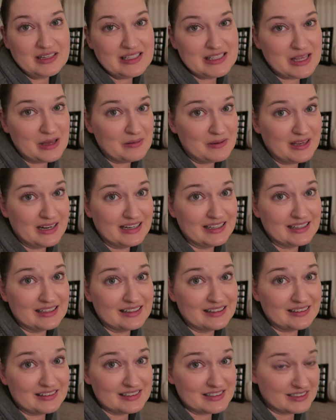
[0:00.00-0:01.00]
because I'm getting a
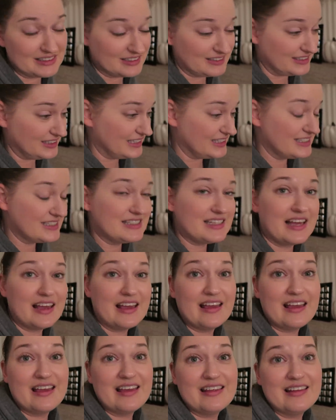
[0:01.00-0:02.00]
little delirious
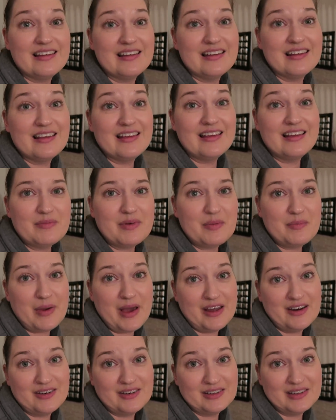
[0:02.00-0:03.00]
and my
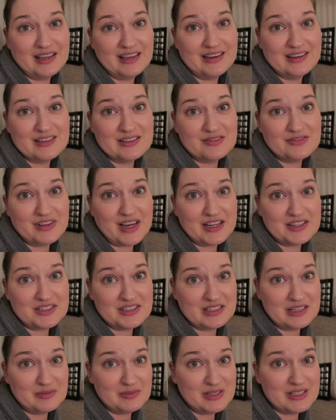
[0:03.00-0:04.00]
battery light is
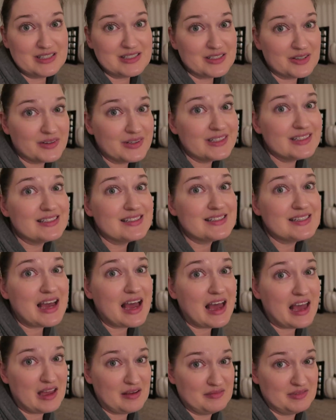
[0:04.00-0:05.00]
flashing at me, so it's
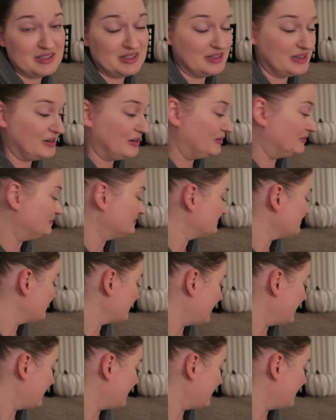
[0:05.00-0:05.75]
time to go.